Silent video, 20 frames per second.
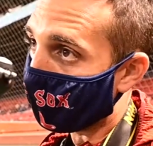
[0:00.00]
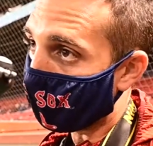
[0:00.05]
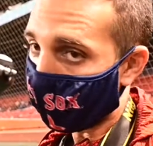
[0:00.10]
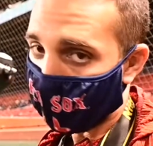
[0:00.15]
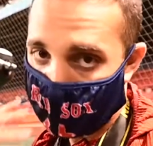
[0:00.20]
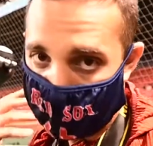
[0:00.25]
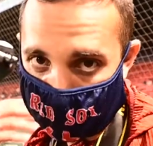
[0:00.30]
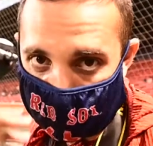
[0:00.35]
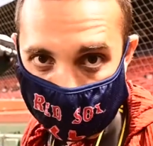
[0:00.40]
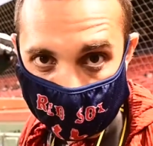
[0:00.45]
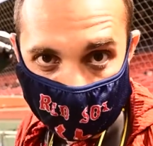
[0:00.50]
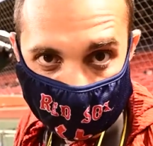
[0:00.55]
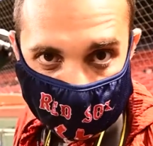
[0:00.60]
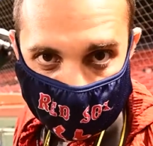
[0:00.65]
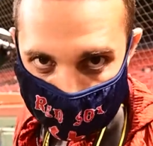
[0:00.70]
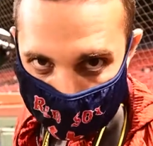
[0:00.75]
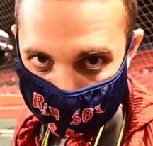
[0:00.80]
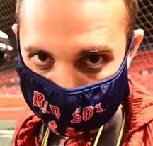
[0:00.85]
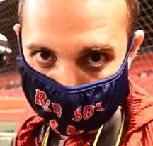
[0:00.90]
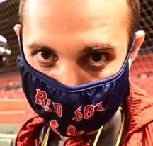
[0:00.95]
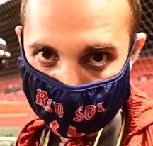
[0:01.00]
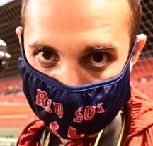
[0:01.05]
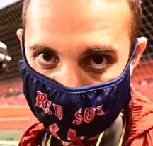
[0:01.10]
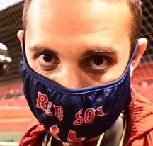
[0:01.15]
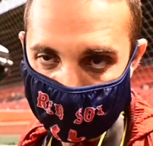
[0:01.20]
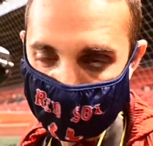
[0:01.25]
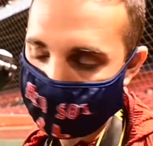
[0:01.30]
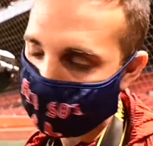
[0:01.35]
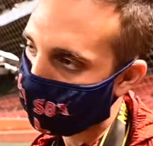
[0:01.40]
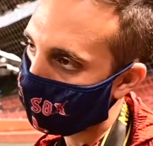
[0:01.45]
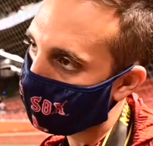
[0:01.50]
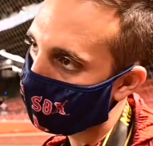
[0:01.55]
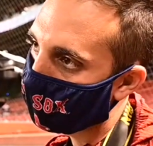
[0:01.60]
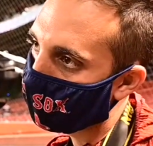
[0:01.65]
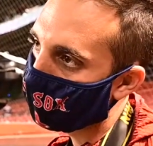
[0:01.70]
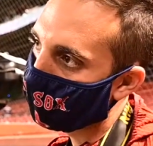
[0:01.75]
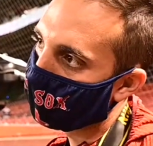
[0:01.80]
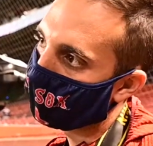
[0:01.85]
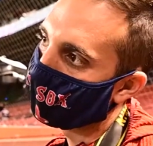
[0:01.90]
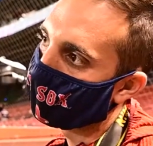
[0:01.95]
we're gonna shut it down for the night.
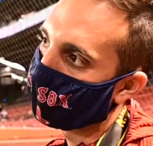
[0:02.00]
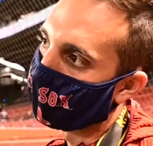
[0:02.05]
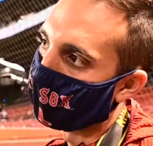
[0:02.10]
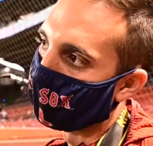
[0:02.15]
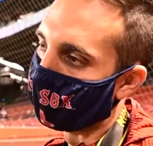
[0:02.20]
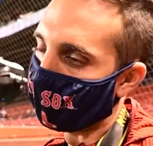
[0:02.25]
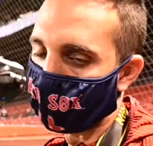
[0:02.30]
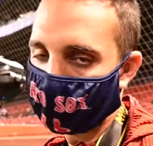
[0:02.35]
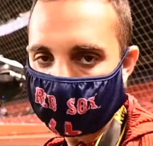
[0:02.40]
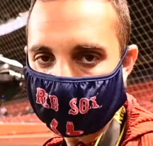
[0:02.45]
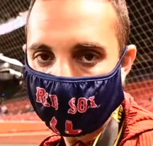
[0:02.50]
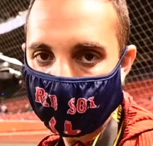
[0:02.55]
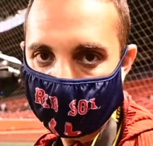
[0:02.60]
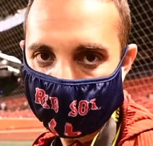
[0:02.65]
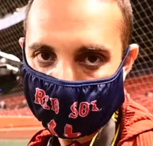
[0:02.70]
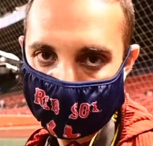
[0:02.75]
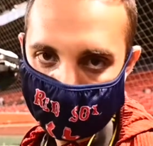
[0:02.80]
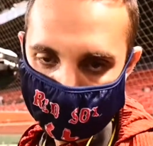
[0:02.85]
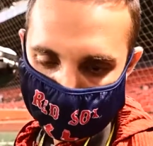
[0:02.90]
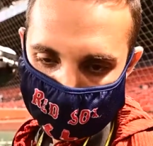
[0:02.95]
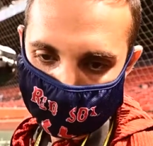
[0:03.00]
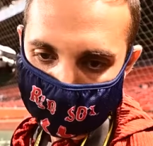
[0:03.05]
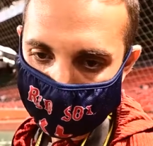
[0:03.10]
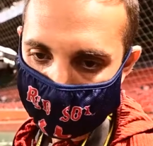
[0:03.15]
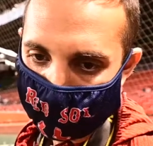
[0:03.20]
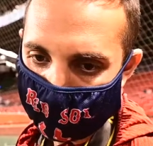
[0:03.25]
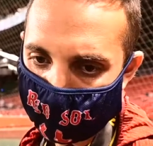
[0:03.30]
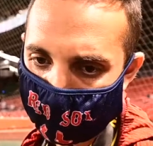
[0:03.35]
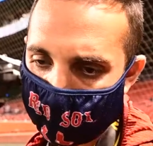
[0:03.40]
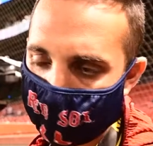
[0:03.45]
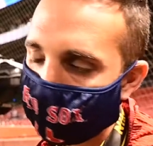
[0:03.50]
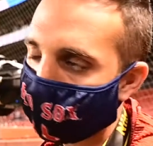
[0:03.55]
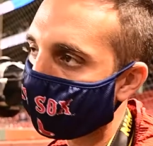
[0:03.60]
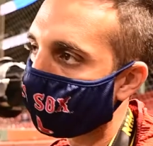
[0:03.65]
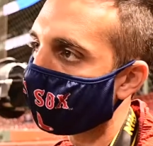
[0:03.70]
We'll start again tomorrow.